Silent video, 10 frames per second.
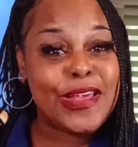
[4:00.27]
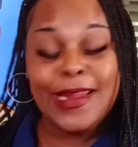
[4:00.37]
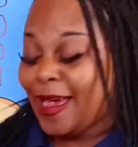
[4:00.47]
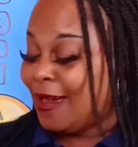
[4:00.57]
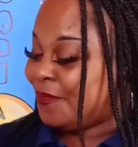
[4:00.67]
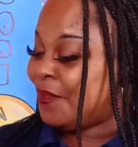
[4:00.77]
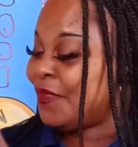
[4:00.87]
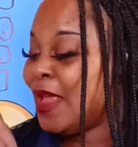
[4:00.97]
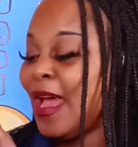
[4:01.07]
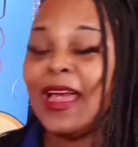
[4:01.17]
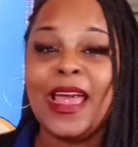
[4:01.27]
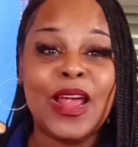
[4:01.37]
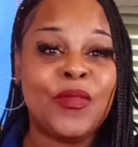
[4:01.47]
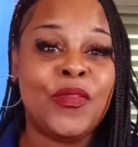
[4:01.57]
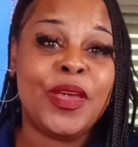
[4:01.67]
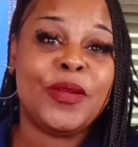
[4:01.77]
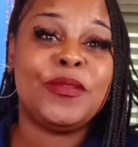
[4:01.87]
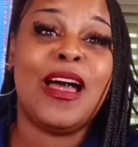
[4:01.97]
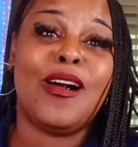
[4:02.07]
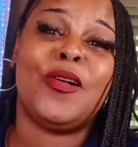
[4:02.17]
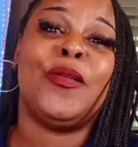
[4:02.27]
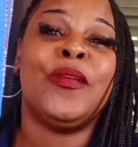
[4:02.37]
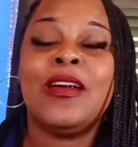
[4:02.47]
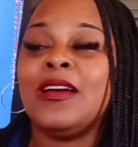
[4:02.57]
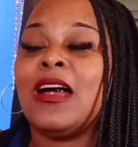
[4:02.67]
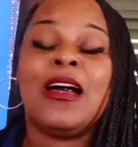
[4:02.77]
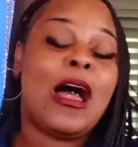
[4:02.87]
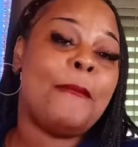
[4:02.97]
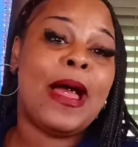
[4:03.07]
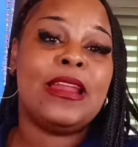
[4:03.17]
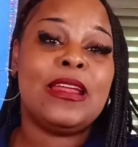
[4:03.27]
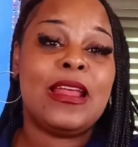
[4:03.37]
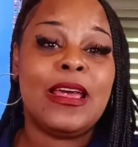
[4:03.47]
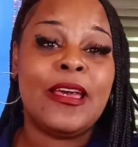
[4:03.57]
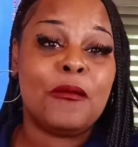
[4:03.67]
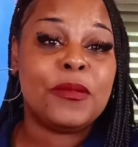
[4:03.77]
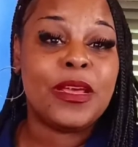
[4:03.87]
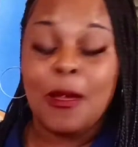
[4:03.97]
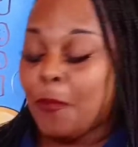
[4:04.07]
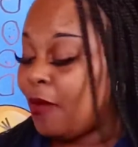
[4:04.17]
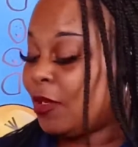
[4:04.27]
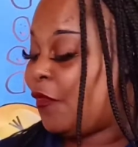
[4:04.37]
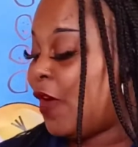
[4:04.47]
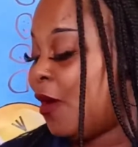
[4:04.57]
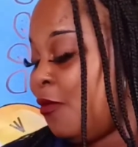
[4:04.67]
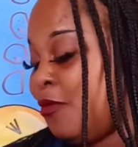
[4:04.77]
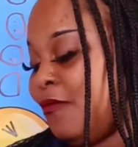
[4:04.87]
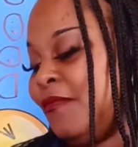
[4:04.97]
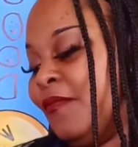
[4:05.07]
it? I had to feed them, y'all, cause I might need their help getting up off the floor. Doing